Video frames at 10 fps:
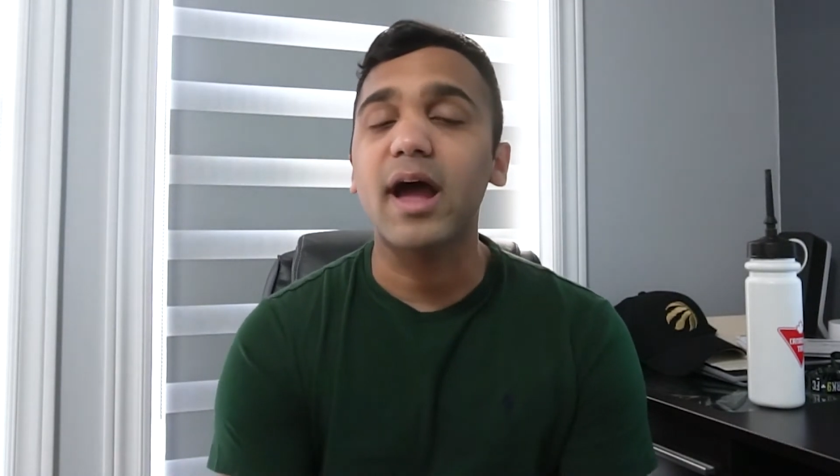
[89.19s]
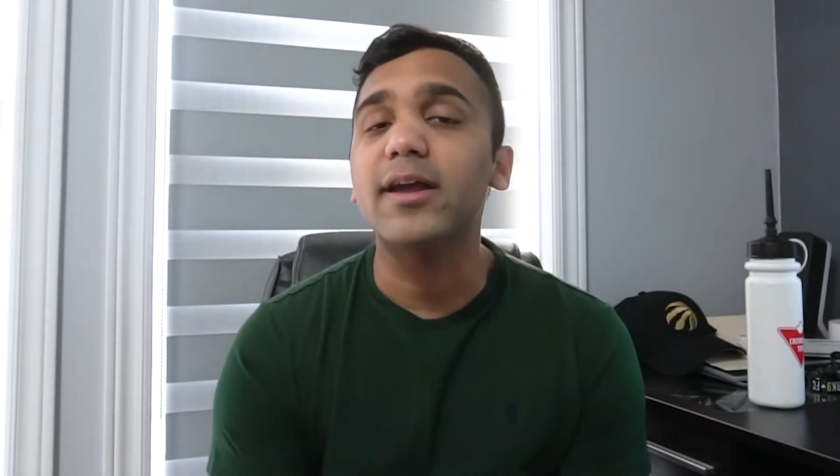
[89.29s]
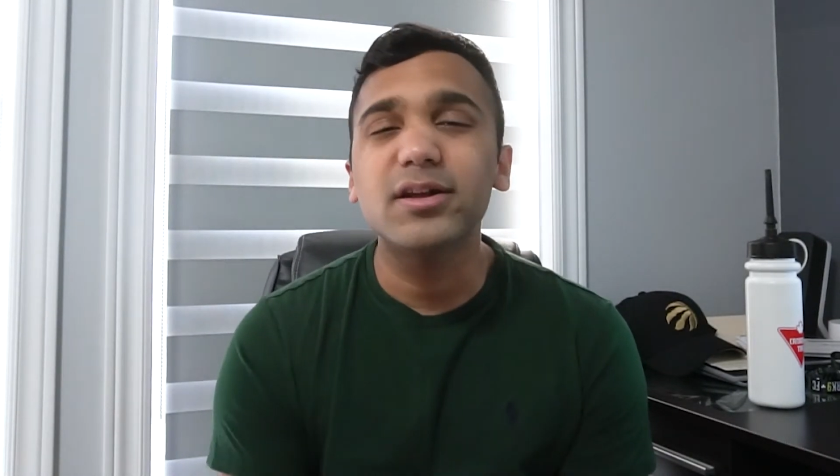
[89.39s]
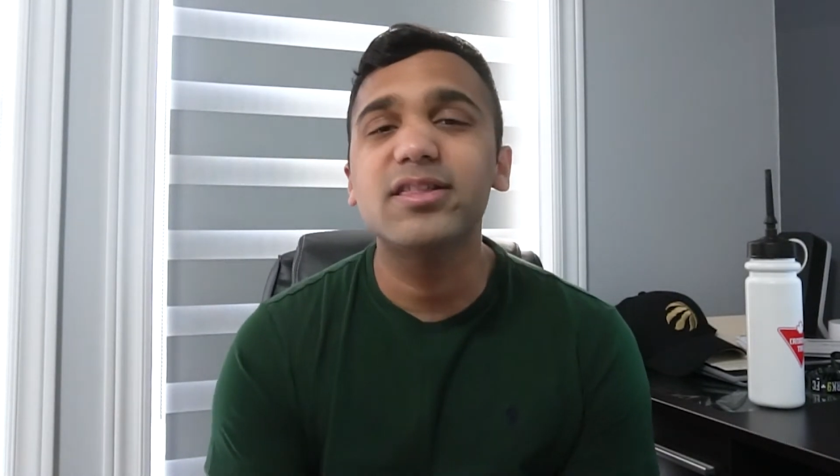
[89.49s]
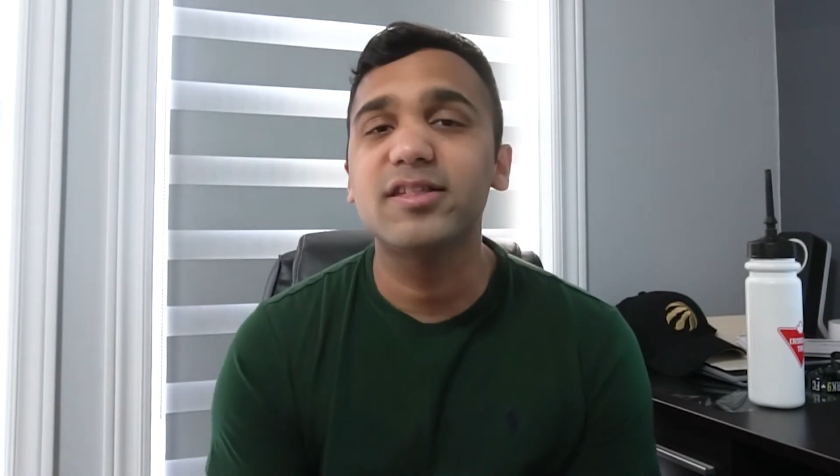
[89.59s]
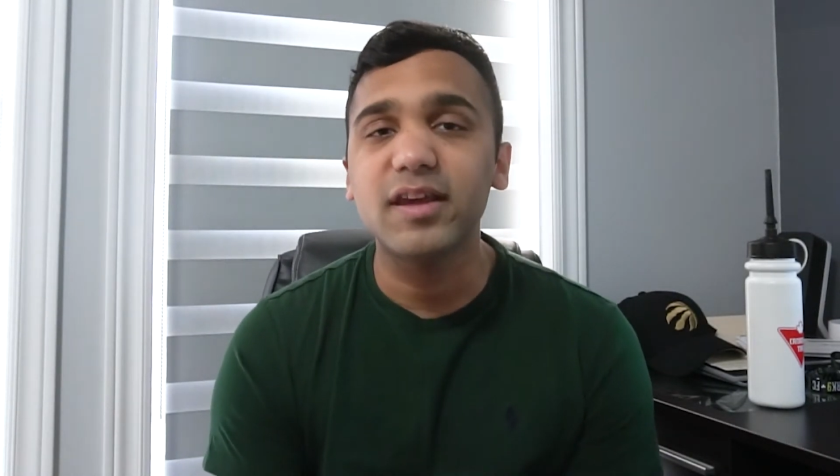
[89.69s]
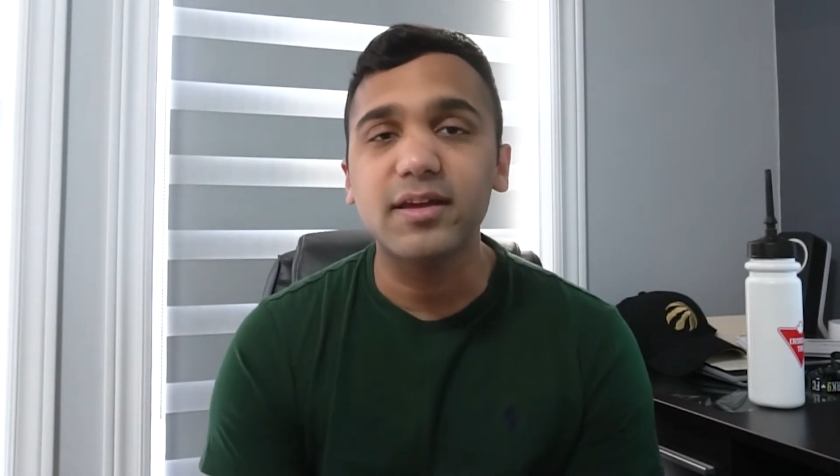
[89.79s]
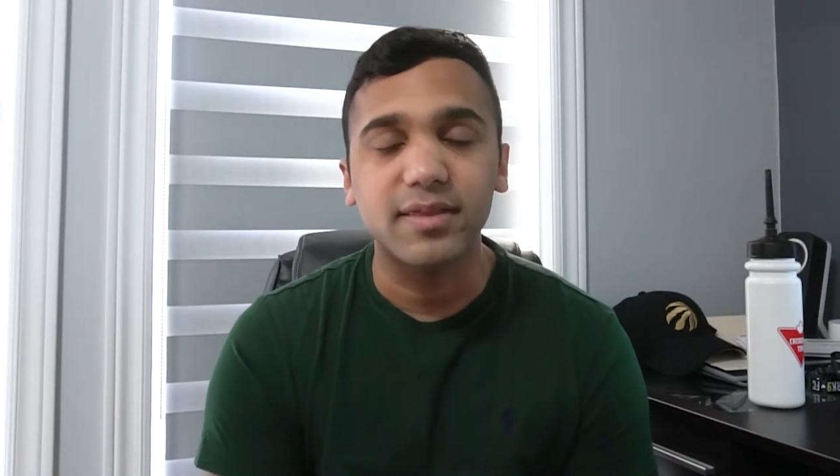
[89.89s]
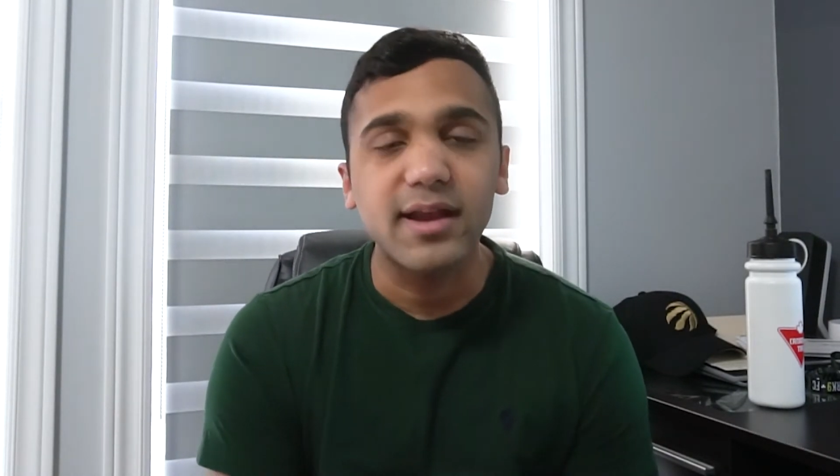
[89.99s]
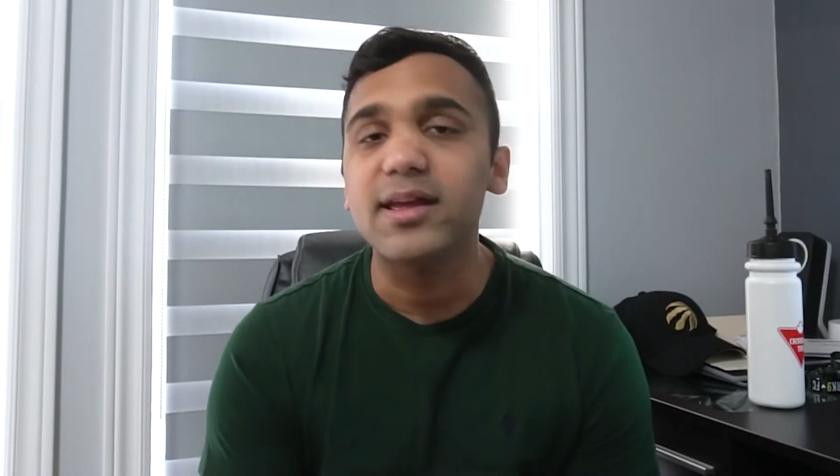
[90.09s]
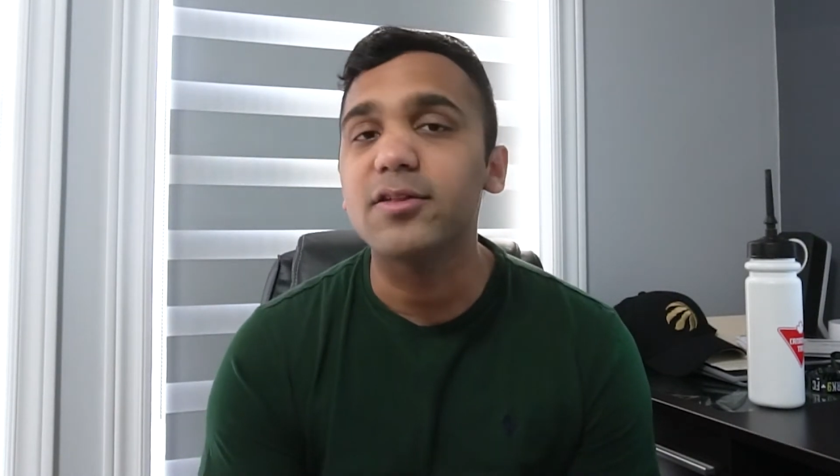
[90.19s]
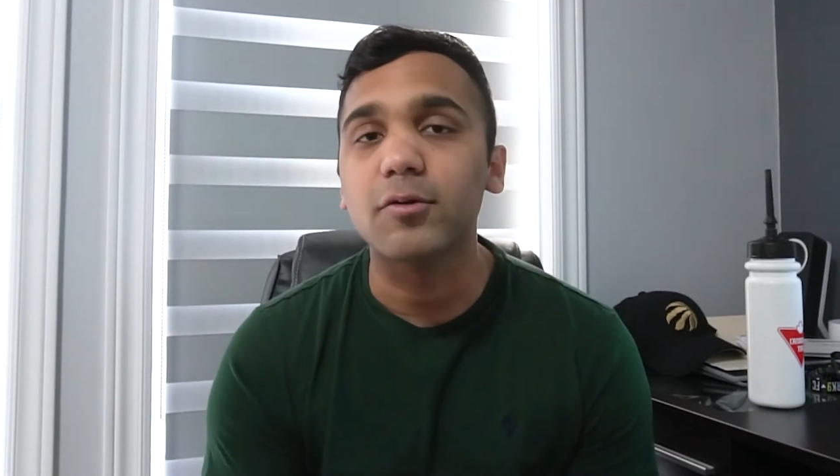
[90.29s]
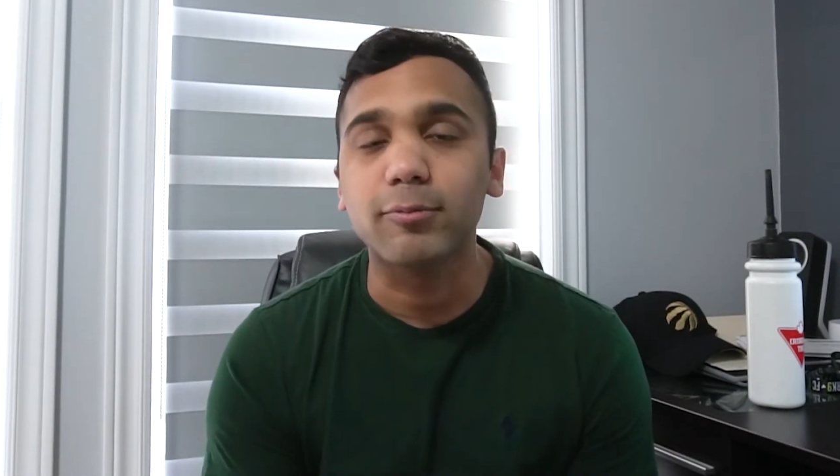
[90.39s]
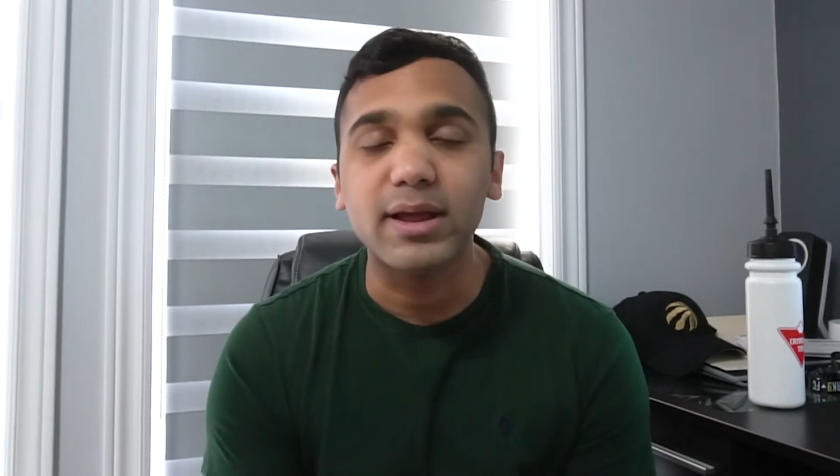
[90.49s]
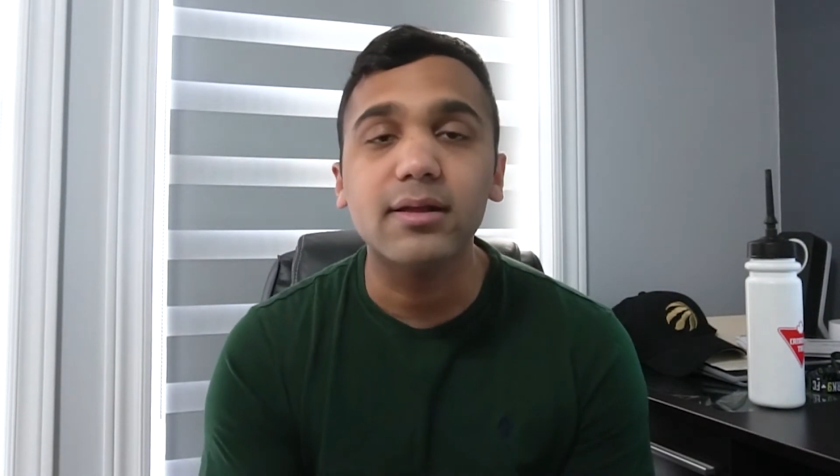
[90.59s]
I could see that he's
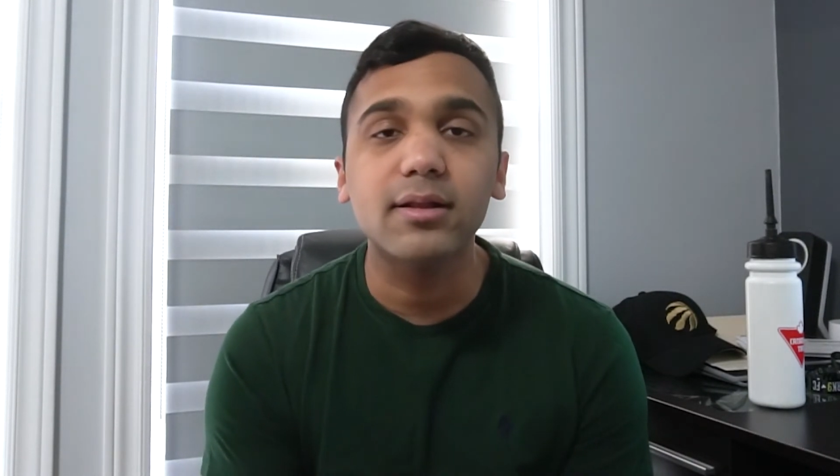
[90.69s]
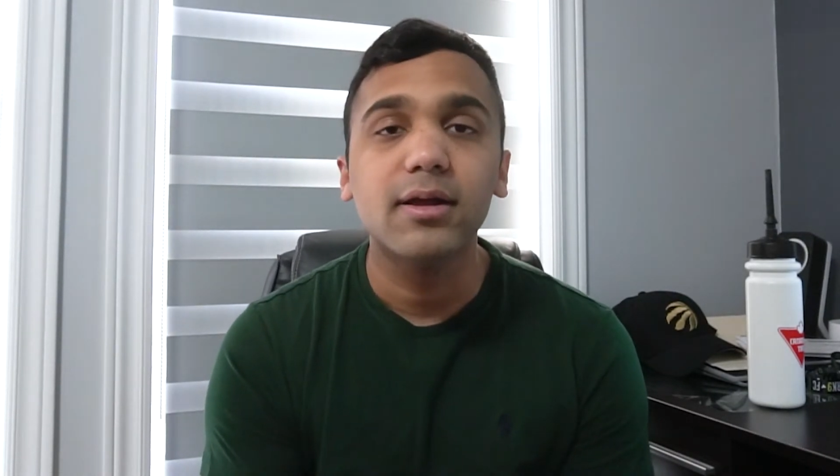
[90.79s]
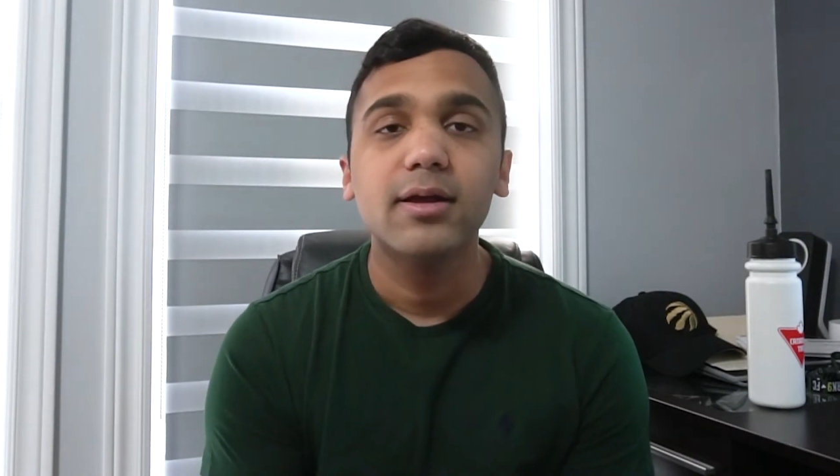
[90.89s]
a real